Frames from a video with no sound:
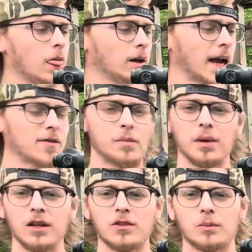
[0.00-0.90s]
Kind of a
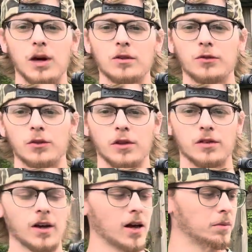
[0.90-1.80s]
big suppressor for this
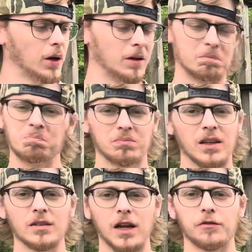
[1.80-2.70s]
gun, but
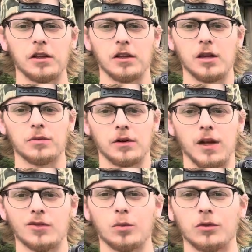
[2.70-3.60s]
definitely keeps the
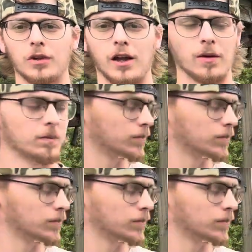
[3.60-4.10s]
decibels down.